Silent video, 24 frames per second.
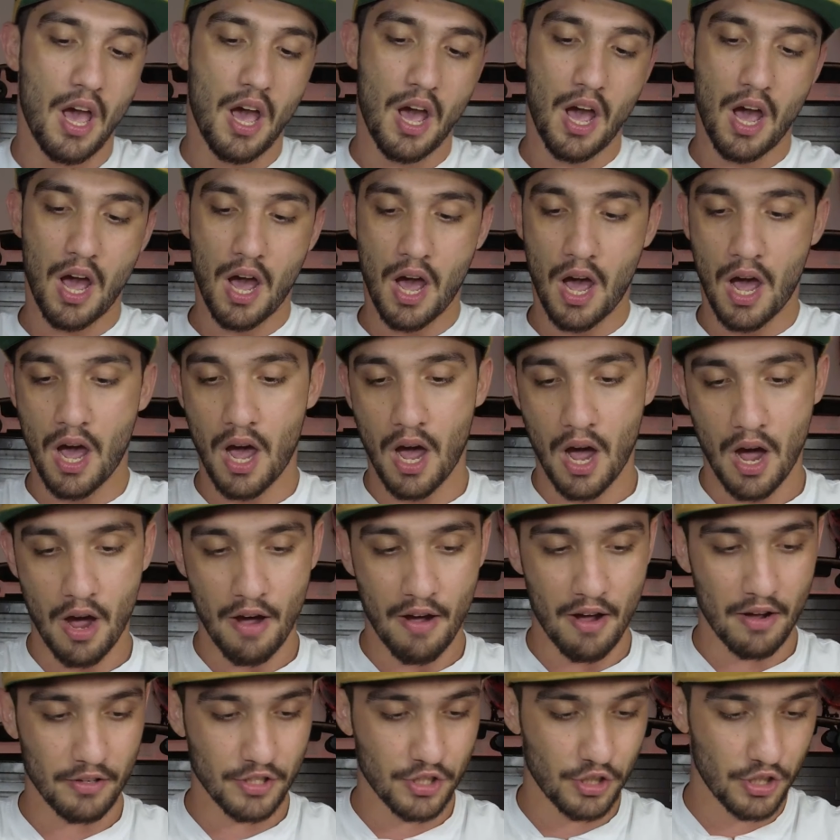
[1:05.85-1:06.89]

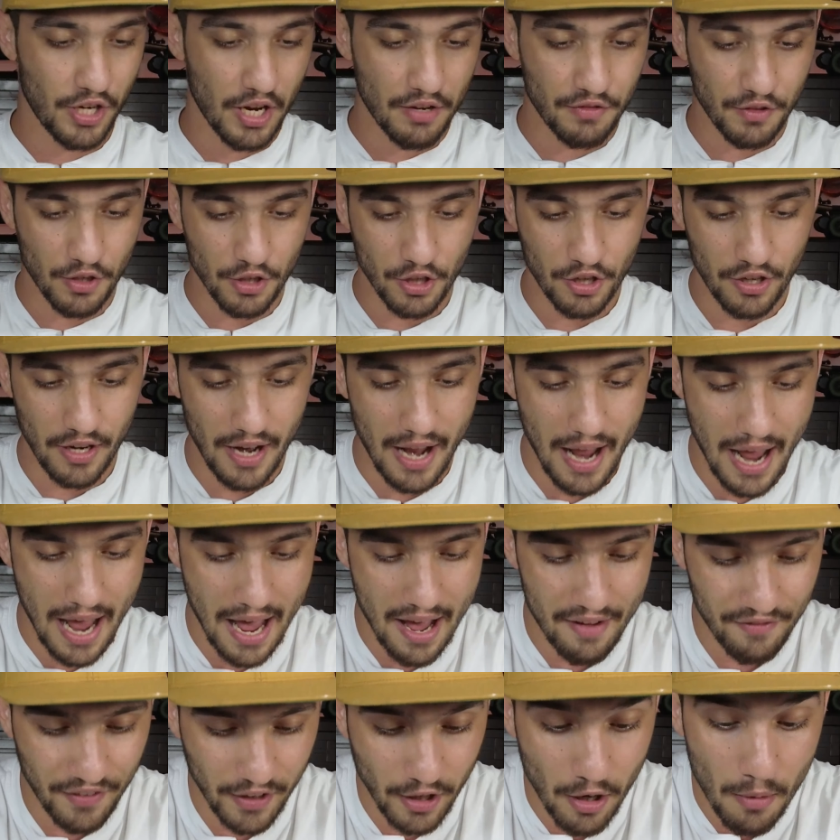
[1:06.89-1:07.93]
Today we are going to
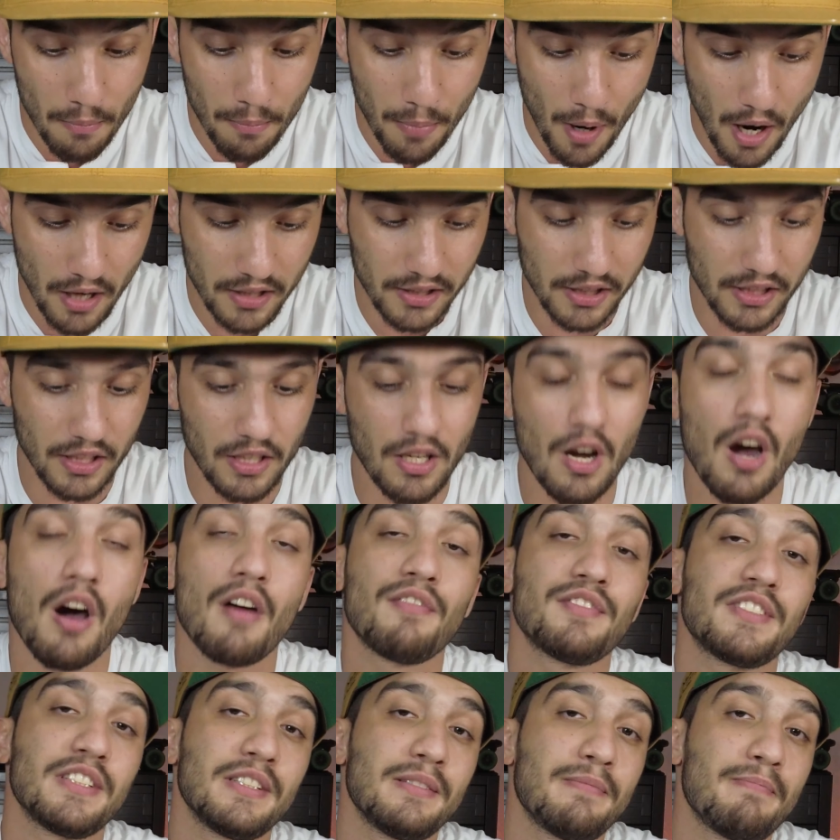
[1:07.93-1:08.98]
have an unboxing
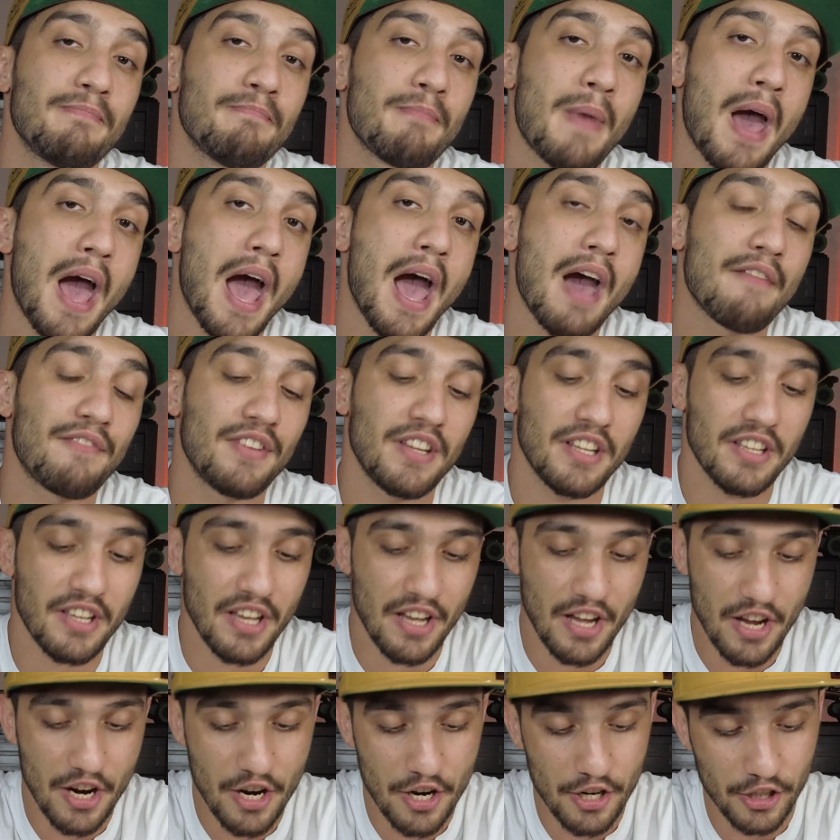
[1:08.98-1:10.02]
of the Mavic
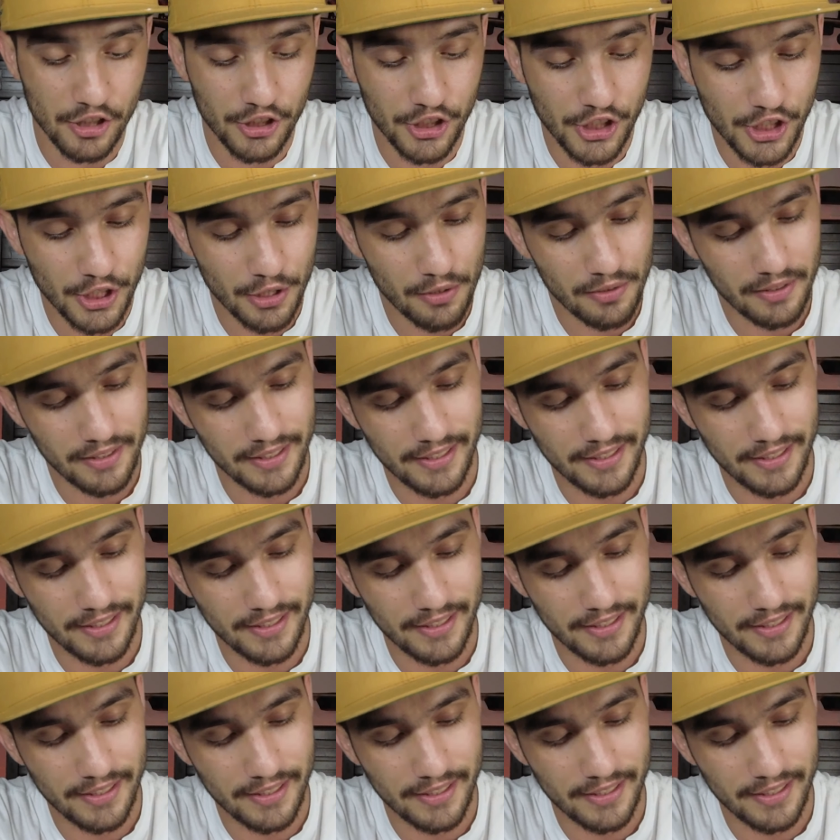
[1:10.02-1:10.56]
Air 2.